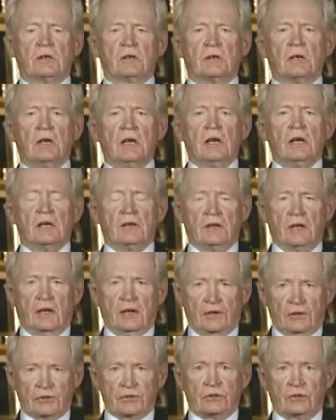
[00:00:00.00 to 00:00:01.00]
And
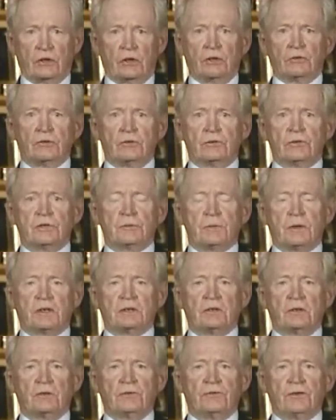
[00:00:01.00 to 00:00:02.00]
that is, in all due
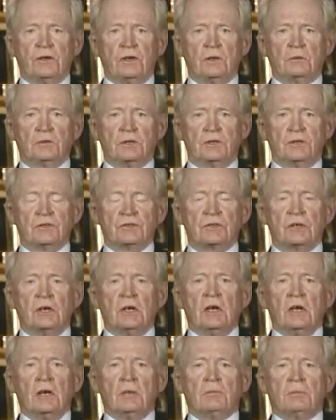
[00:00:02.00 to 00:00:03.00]
respect to the families,
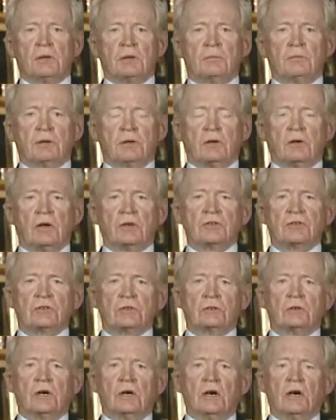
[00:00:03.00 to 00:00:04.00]
but
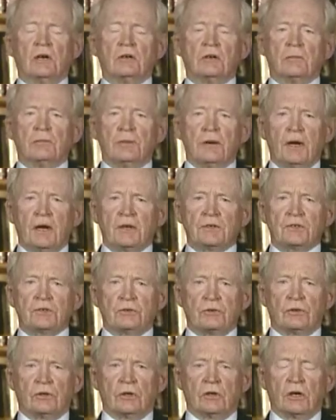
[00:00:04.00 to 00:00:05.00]
also our
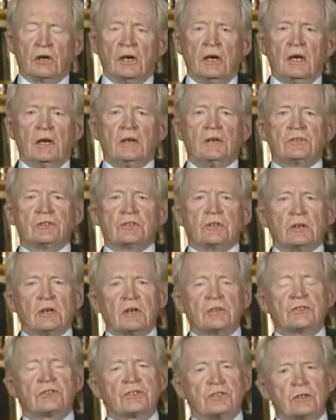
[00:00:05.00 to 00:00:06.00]
ambassador is
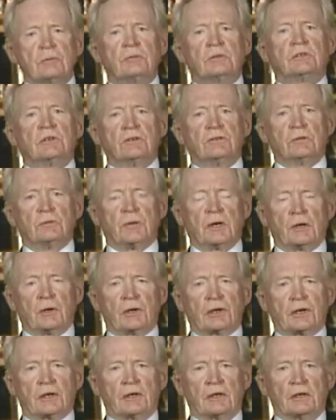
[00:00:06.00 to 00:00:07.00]
our symbol of
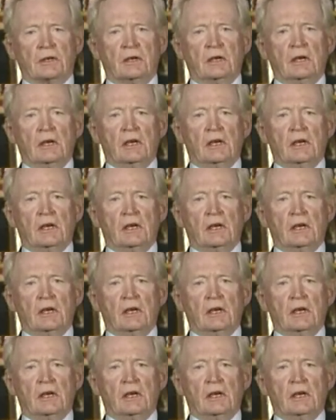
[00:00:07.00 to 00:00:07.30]
America.